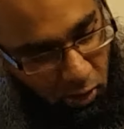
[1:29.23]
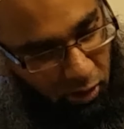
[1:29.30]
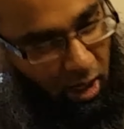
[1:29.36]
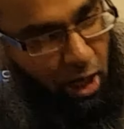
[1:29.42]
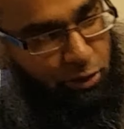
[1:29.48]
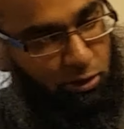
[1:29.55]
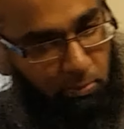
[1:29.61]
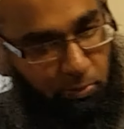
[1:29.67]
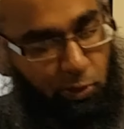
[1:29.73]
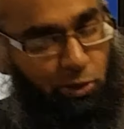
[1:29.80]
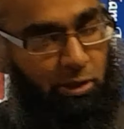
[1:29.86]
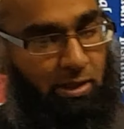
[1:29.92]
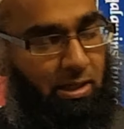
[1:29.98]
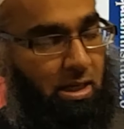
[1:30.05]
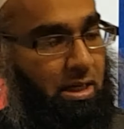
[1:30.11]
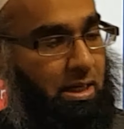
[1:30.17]
or an
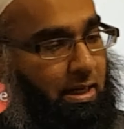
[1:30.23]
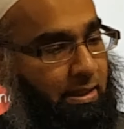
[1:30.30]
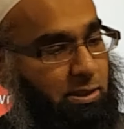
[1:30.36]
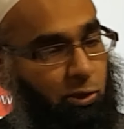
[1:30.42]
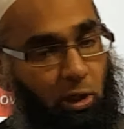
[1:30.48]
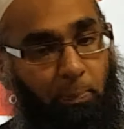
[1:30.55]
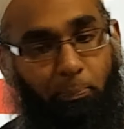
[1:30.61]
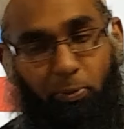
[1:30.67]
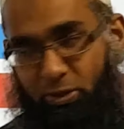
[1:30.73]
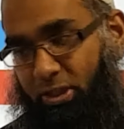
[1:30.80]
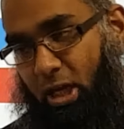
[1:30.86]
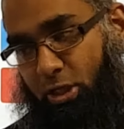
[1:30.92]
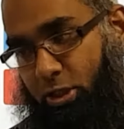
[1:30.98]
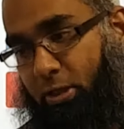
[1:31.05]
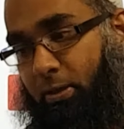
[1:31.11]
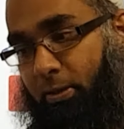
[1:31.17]
attribution, it's called
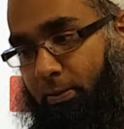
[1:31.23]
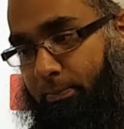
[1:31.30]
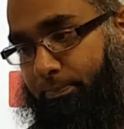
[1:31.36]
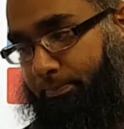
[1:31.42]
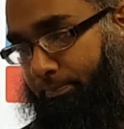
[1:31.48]
possession.